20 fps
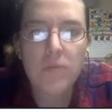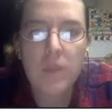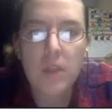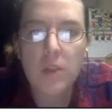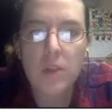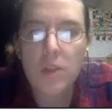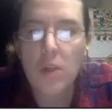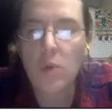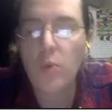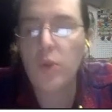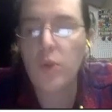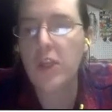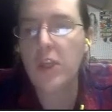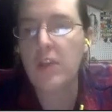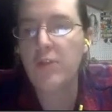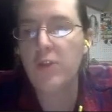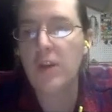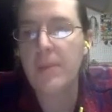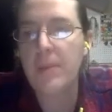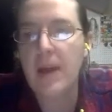So we're
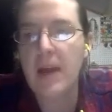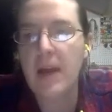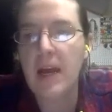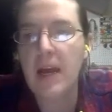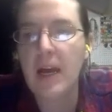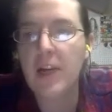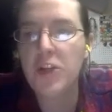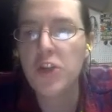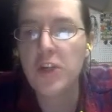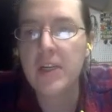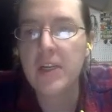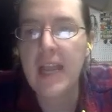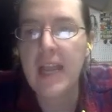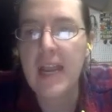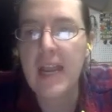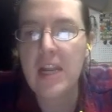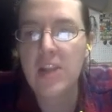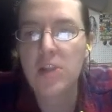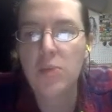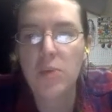looking for about
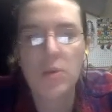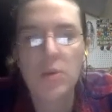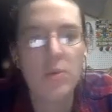183.